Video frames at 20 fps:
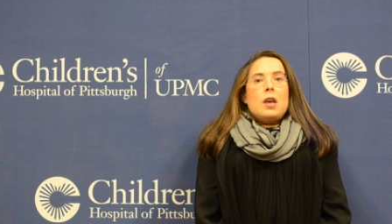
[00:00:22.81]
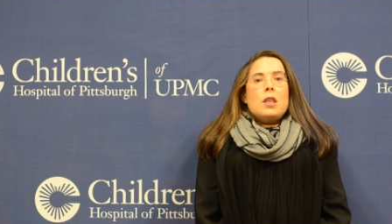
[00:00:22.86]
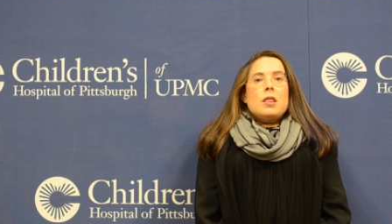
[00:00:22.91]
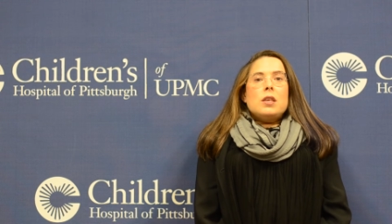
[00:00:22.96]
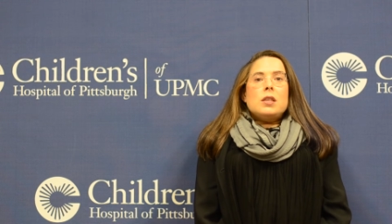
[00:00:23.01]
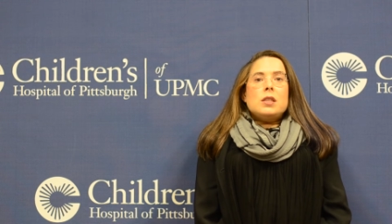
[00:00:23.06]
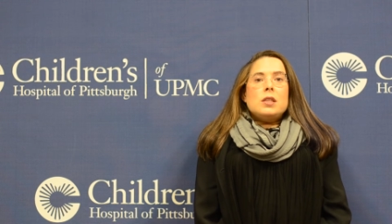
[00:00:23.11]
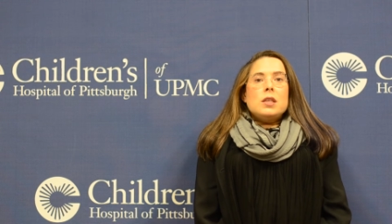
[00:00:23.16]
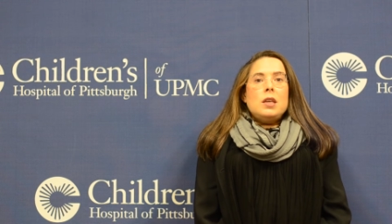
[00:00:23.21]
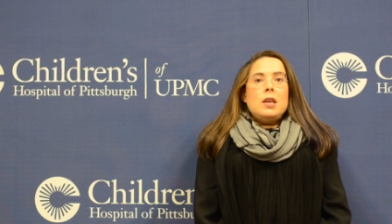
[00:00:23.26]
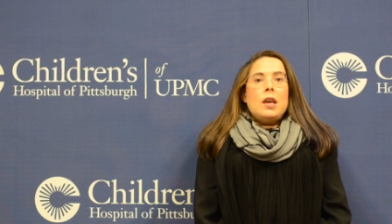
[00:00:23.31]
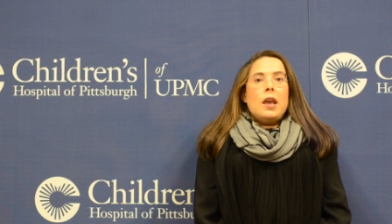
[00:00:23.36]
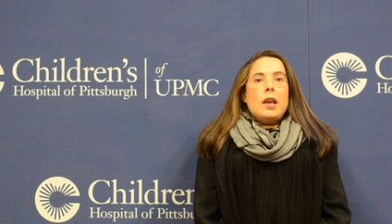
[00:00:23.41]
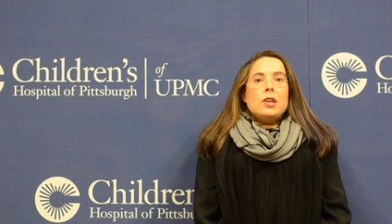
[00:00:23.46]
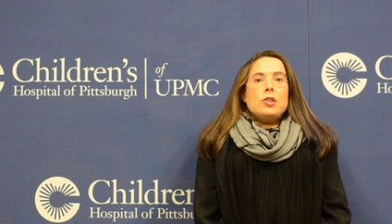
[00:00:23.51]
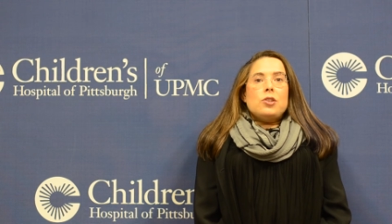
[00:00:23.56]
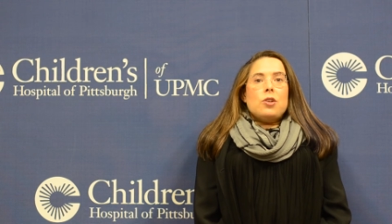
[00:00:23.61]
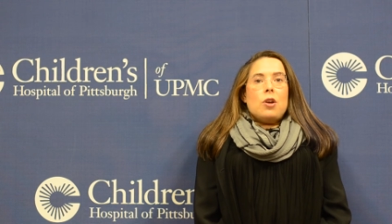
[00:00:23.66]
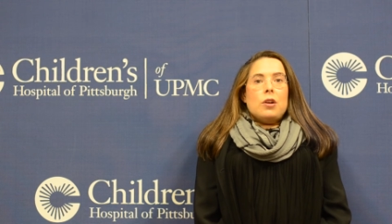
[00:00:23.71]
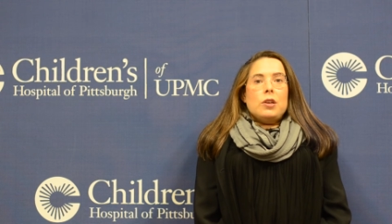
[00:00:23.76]
The
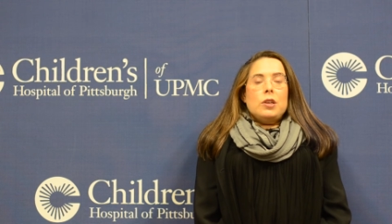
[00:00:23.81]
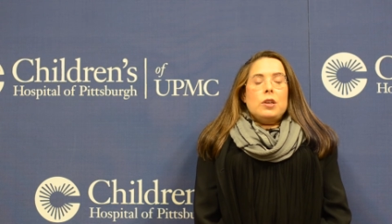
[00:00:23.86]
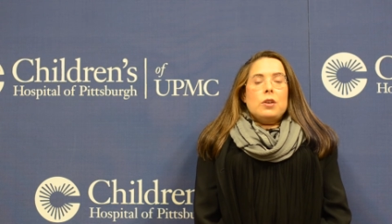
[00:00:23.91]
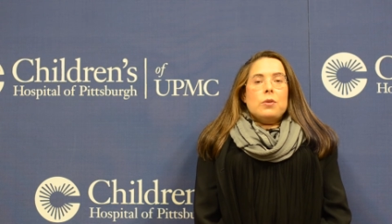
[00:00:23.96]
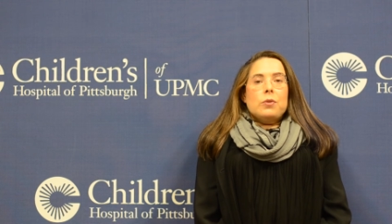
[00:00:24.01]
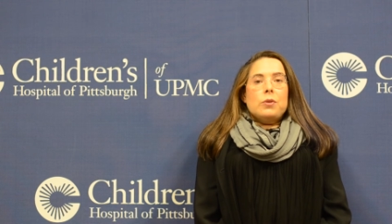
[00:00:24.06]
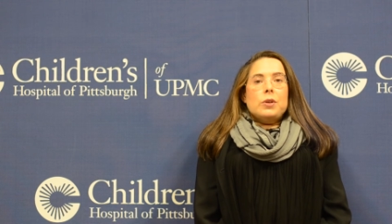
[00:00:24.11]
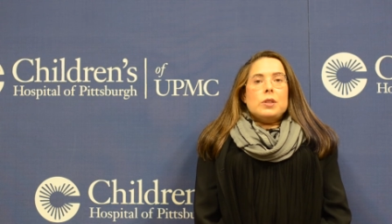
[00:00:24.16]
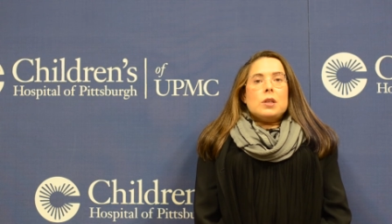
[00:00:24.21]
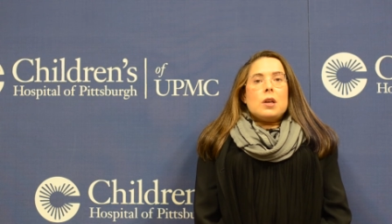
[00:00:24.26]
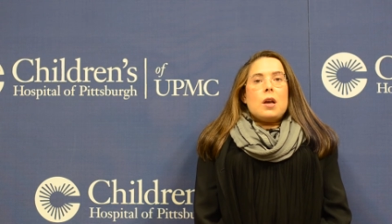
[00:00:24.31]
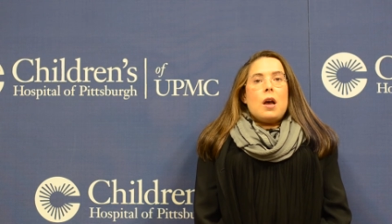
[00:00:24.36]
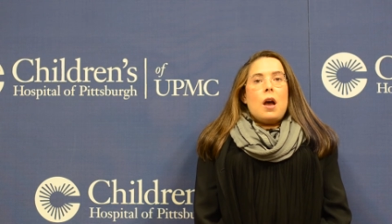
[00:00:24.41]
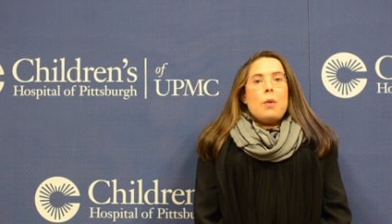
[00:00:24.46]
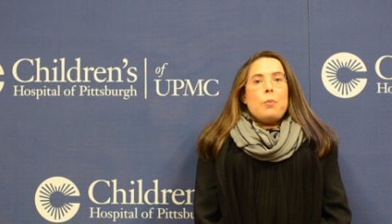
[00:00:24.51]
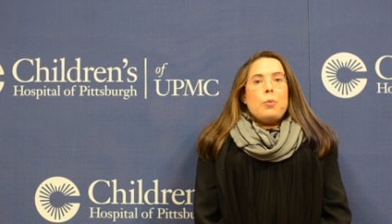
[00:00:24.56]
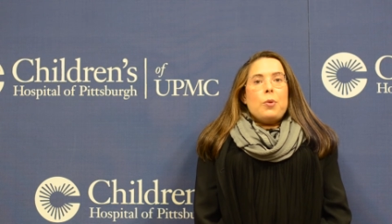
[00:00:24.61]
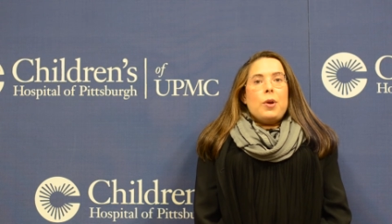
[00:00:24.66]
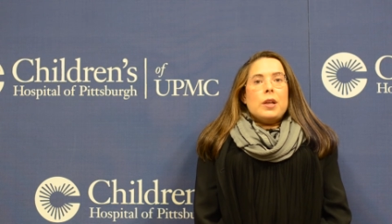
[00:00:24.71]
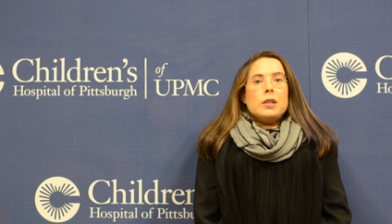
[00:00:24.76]
CHRU is a
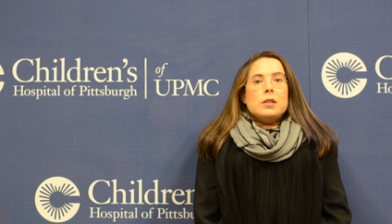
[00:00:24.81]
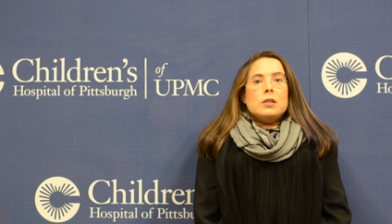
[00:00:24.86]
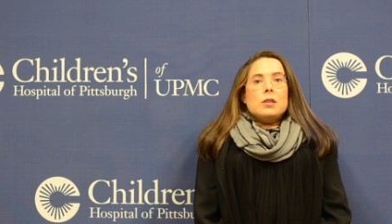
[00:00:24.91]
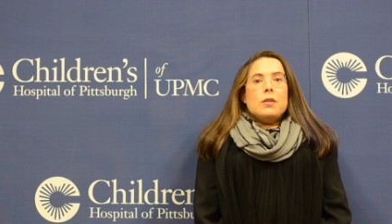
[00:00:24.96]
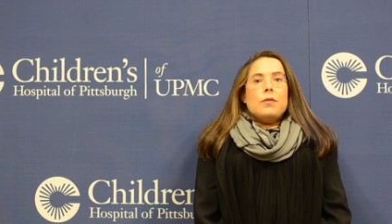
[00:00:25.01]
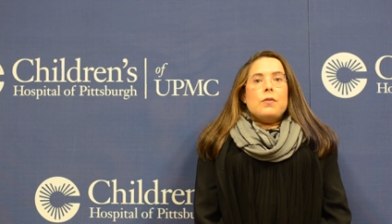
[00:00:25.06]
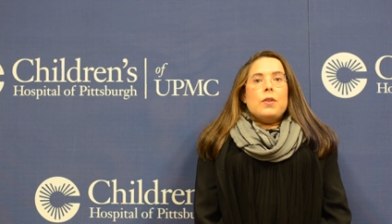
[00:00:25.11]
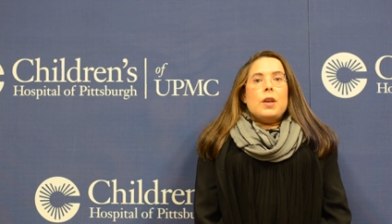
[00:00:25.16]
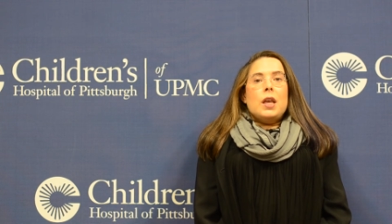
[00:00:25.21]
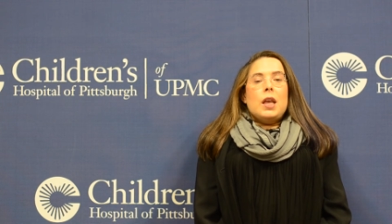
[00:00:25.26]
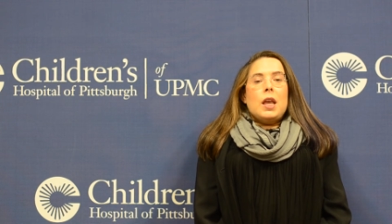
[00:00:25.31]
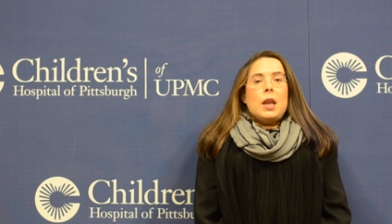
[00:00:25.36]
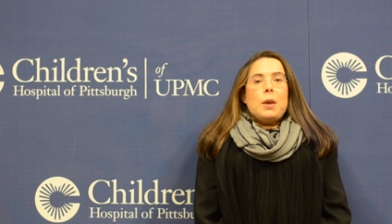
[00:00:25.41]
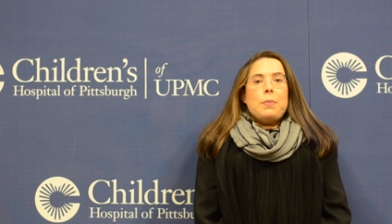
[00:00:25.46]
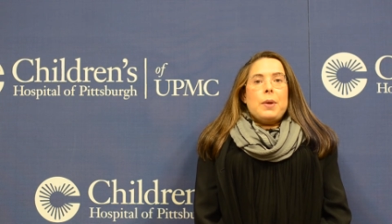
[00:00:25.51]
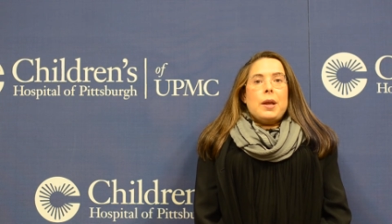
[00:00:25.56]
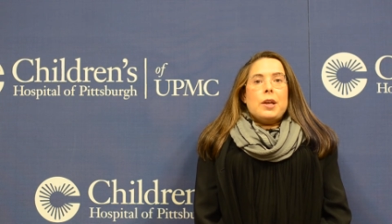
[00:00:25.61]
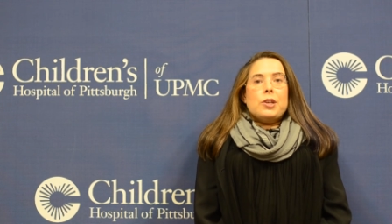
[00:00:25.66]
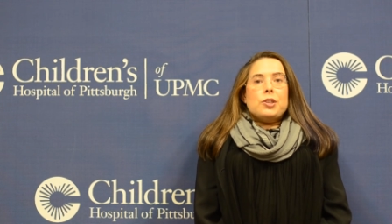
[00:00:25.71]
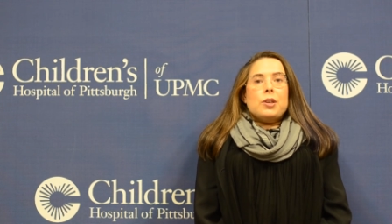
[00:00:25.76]
comprehensive
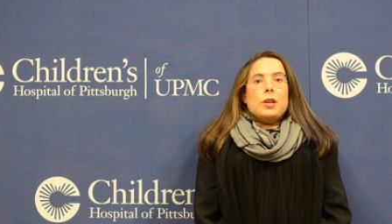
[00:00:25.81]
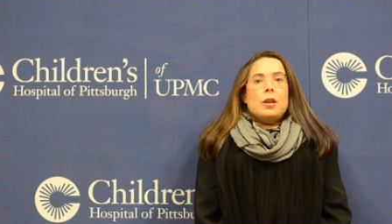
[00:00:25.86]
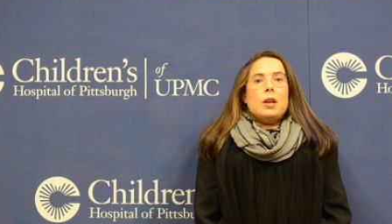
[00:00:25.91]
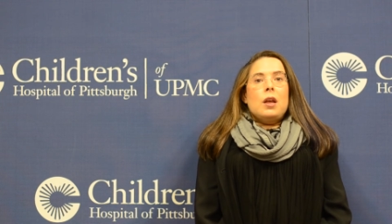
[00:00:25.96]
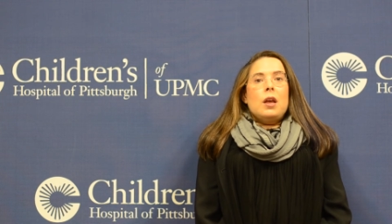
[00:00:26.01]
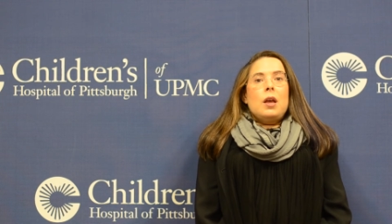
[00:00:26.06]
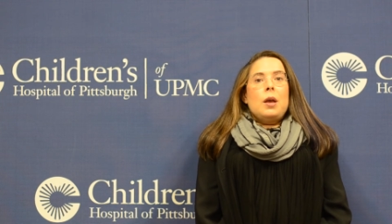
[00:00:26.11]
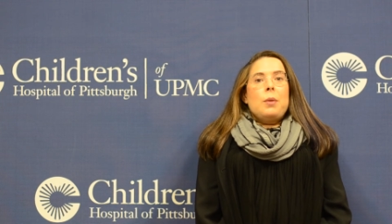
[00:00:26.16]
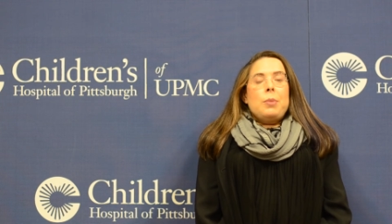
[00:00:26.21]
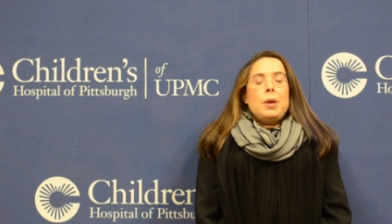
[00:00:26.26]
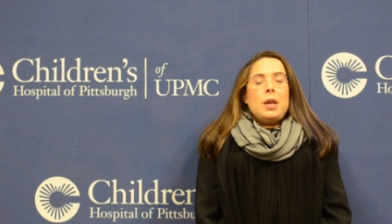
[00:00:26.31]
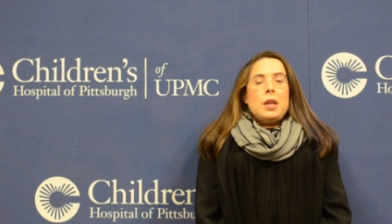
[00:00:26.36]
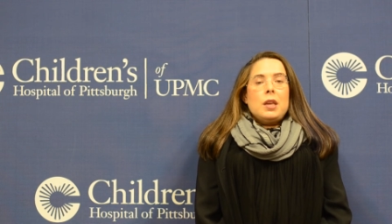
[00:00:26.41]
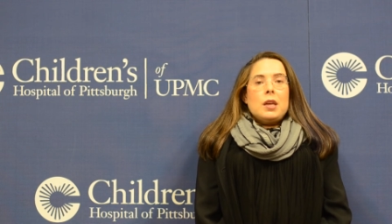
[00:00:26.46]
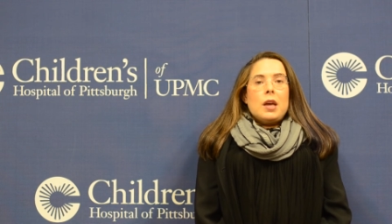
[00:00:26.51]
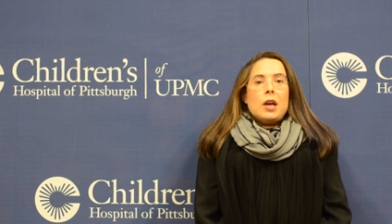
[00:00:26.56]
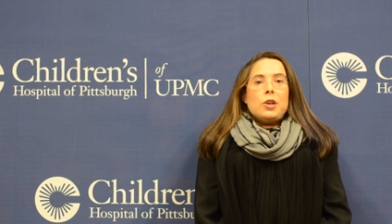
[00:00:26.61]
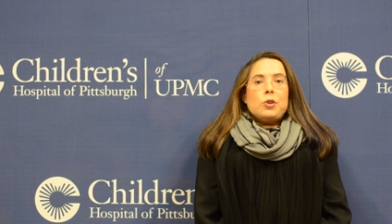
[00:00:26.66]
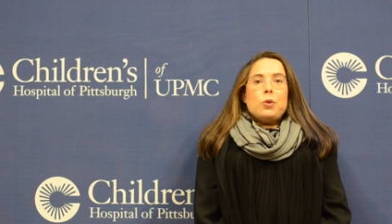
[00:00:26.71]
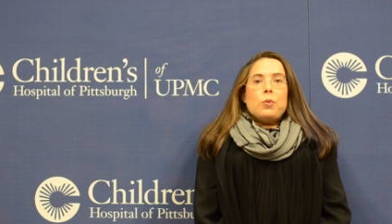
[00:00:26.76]
inpatient
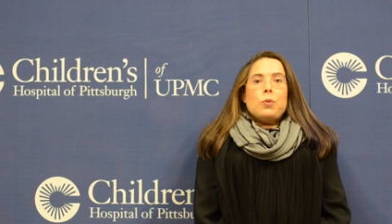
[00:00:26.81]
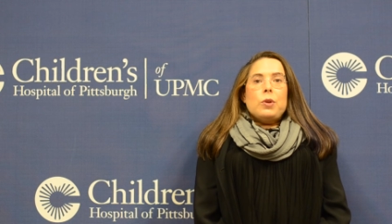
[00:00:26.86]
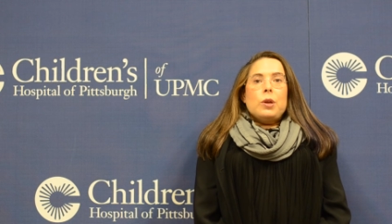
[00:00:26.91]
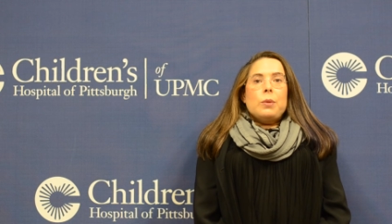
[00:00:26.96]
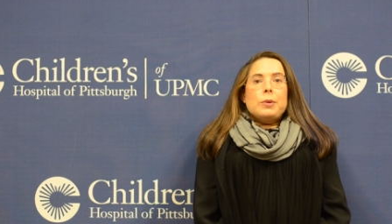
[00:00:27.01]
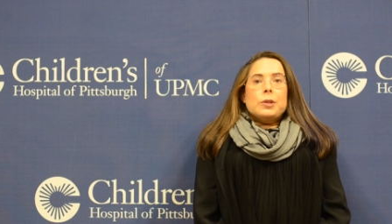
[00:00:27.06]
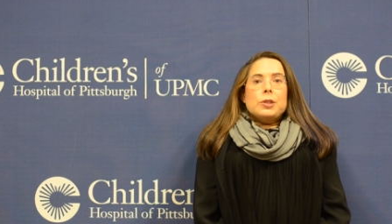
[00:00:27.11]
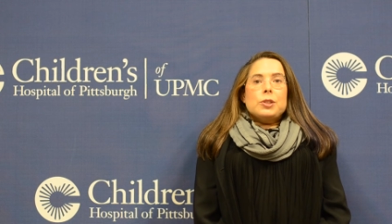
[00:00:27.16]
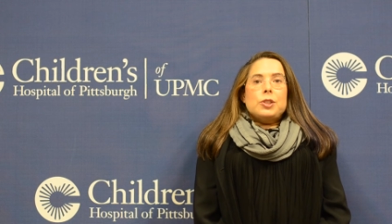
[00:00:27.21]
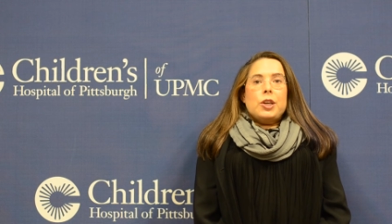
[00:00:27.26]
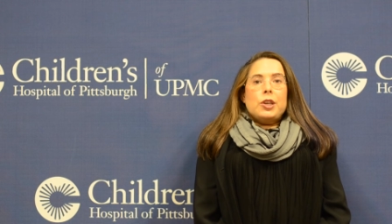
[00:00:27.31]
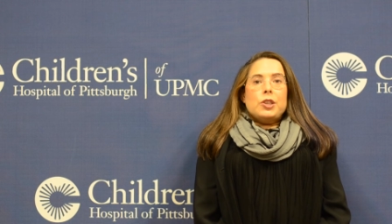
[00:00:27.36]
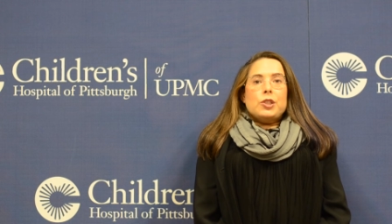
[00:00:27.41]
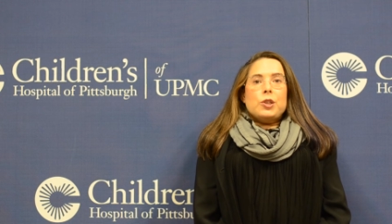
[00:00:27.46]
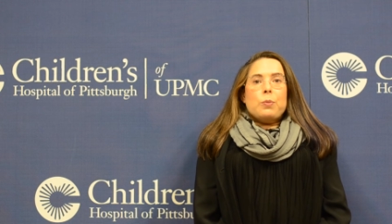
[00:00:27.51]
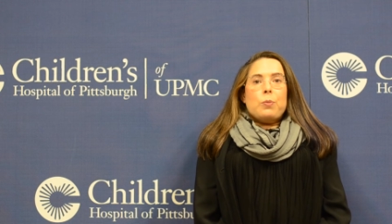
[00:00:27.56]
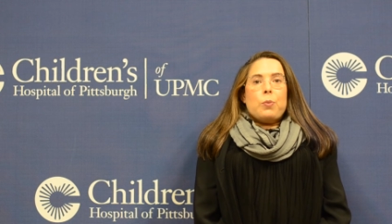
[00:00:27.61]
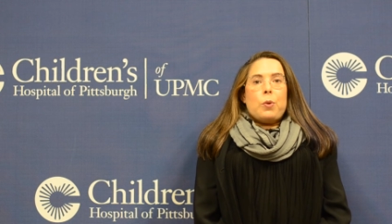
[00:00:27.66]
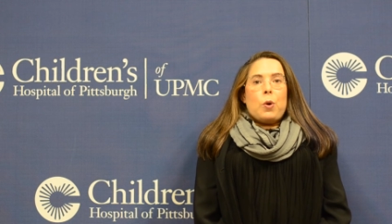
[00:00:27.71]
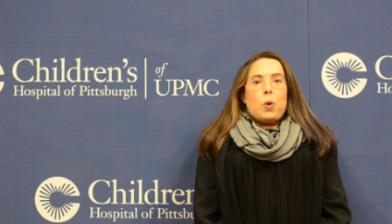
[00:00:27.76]
pediatric
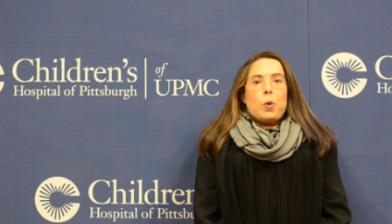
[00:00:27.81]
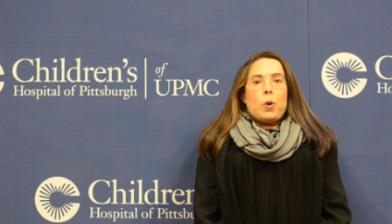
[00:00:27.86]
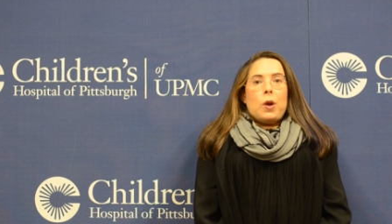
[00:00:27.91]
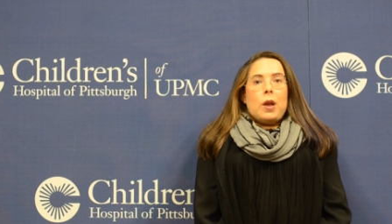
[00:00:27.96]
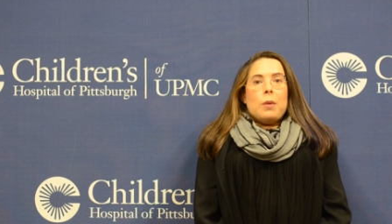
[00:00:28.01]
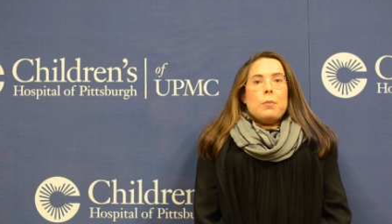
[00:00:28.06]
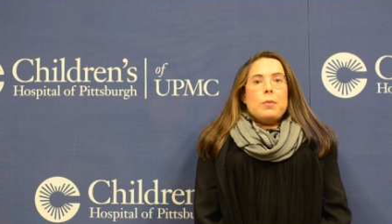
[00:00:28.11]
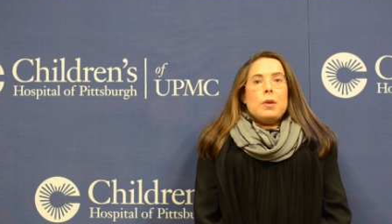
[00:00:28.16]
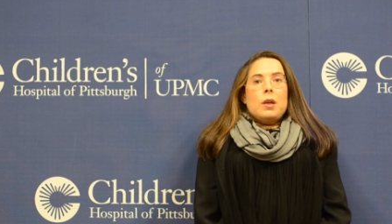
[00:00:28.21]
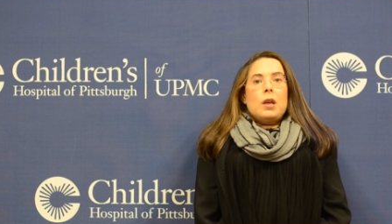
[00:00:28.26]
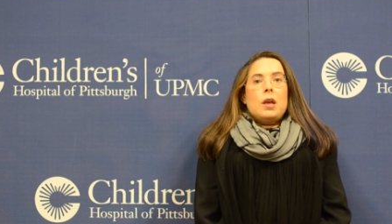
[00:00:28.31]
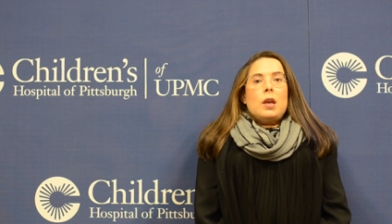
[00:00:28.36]
rehabilitation program.